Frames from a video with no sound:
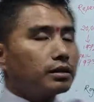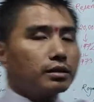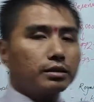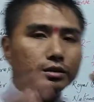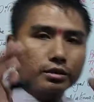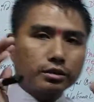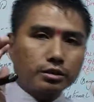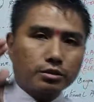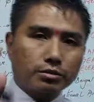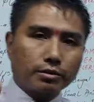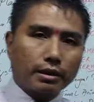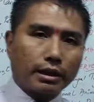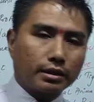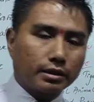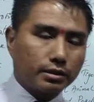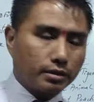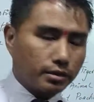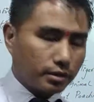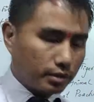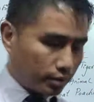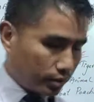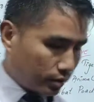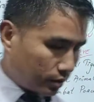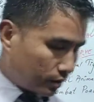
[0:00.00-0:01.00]

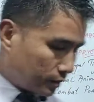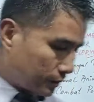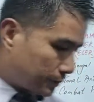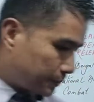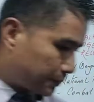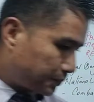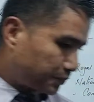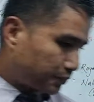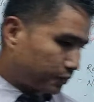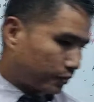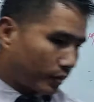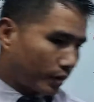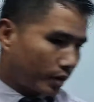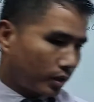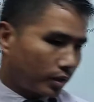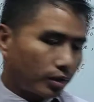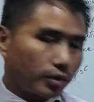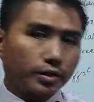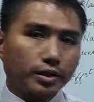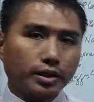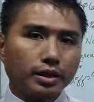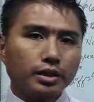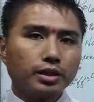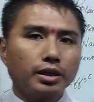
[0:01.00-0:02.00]
strategies.
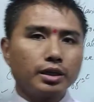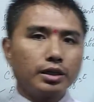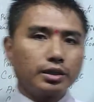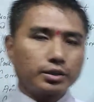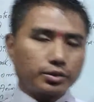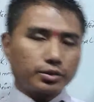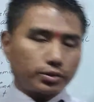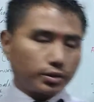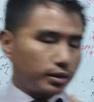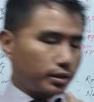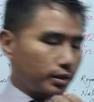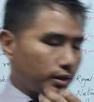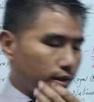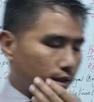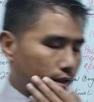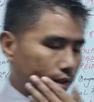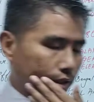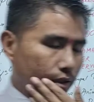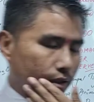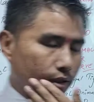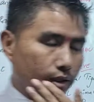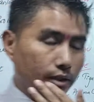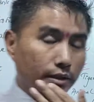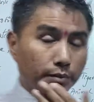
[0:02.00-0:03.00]
Okay, so in
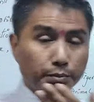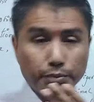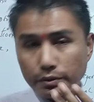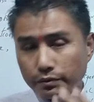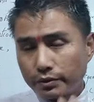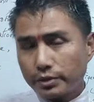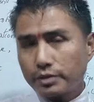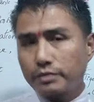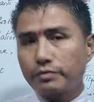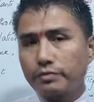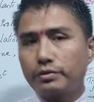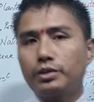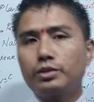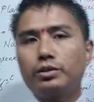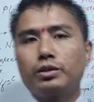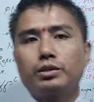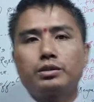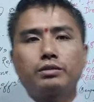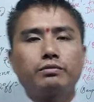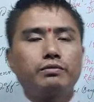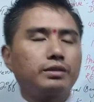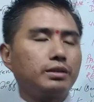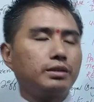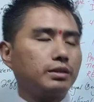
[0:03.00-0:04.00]
the previous video
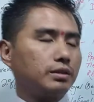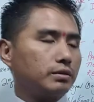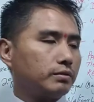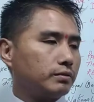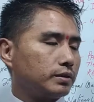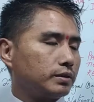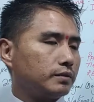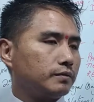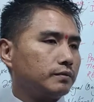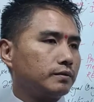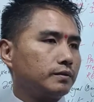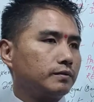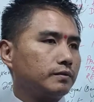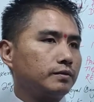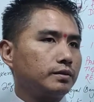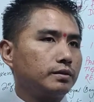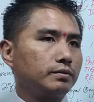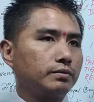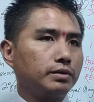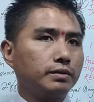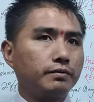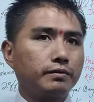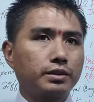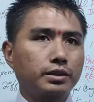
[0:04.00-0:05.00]
also
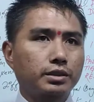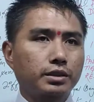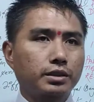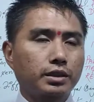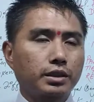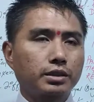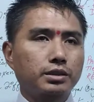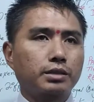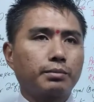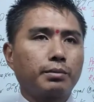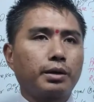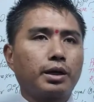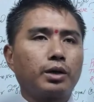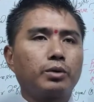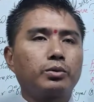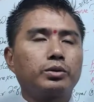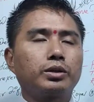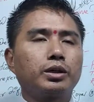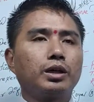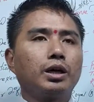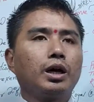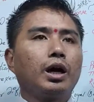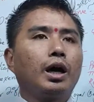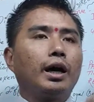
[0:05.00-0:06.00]
we've discussed
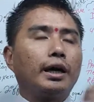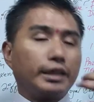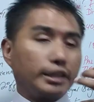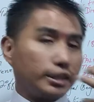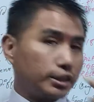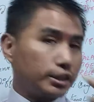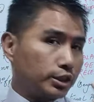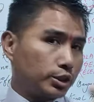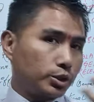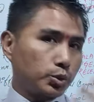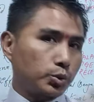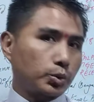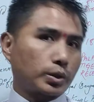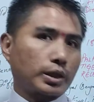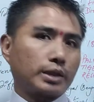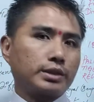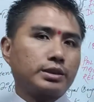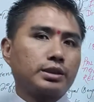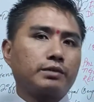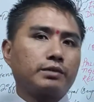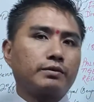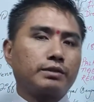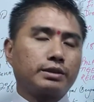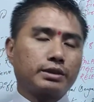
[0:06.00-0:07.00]
about in situ
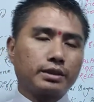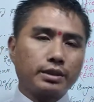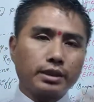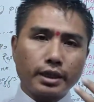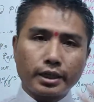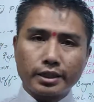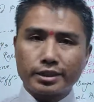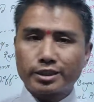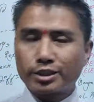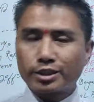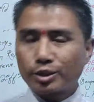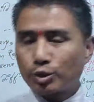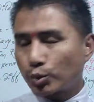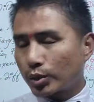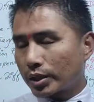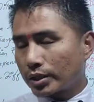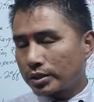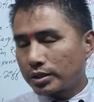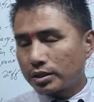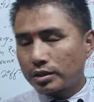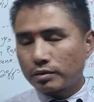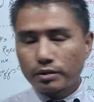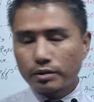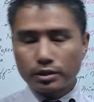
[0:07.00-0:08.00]
conservation, ex situ
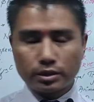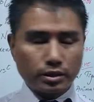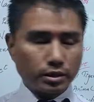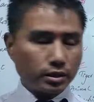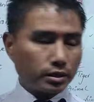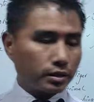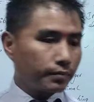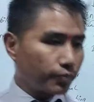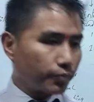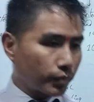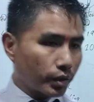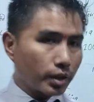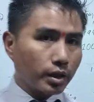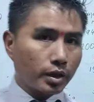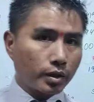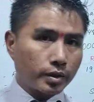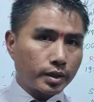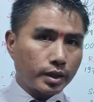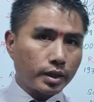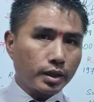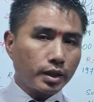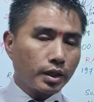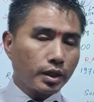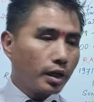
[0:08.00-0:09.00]
conservation,
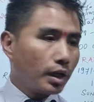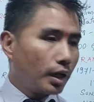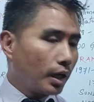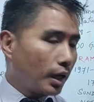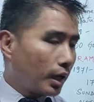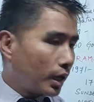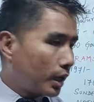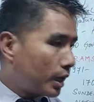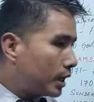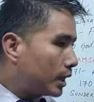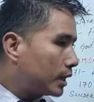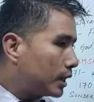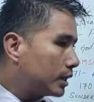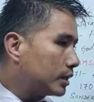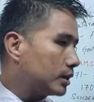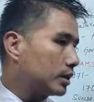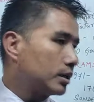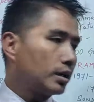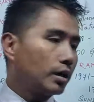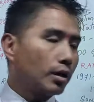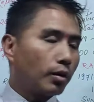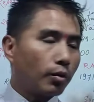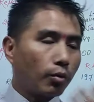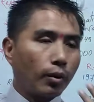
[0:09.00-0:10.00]
okay, and
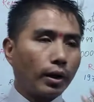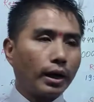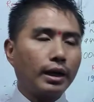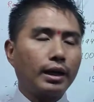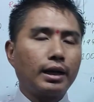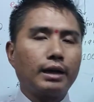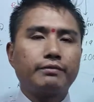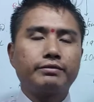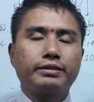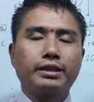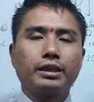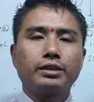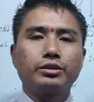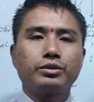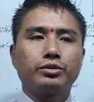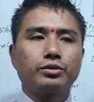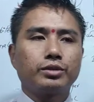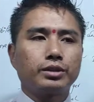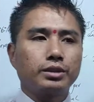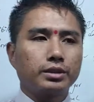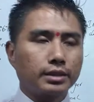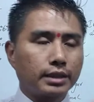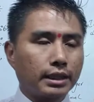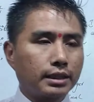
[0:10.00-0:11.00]
wildlife
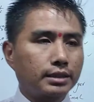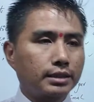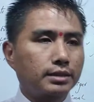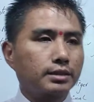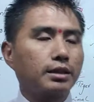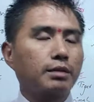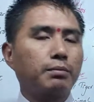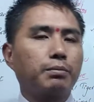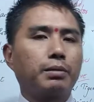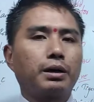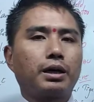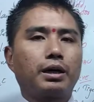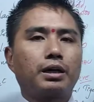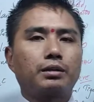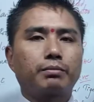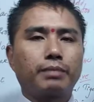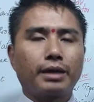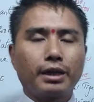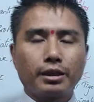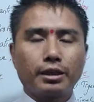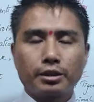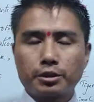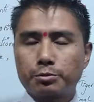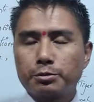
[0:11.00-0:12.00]
sanctuaries, national park,
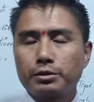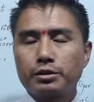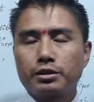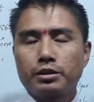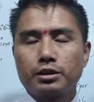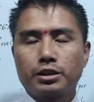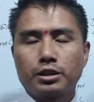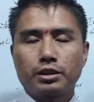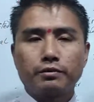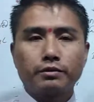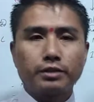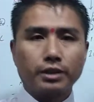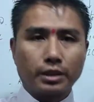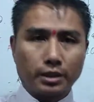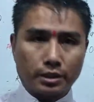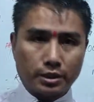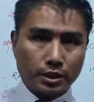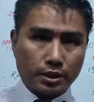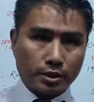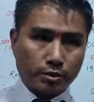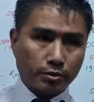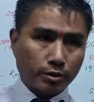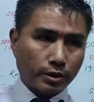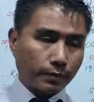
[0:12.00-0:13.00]
biosphere reserves,
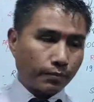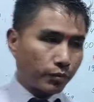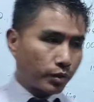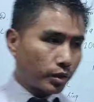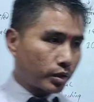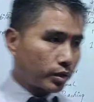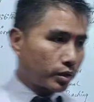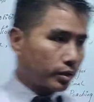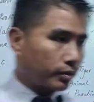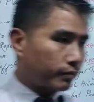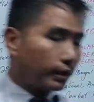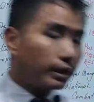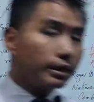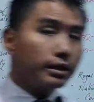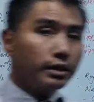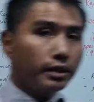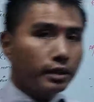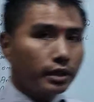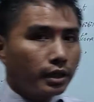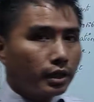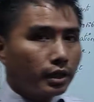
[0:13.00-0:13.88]
etc. Fine.